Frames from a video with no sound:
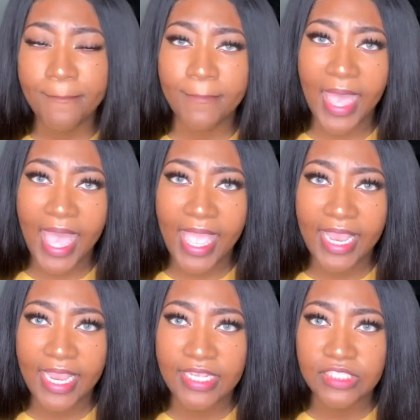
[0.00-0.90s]

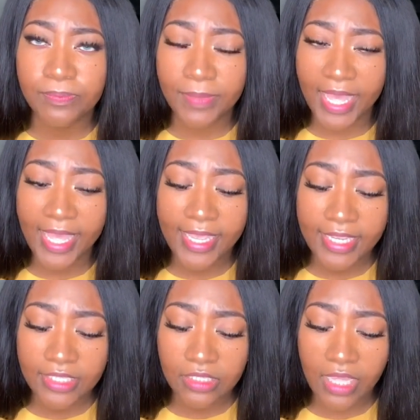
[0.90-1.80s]
My thigh
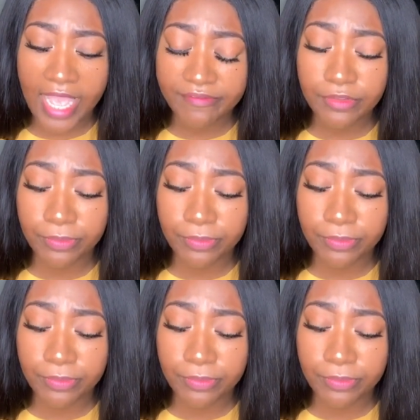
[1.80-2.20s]
after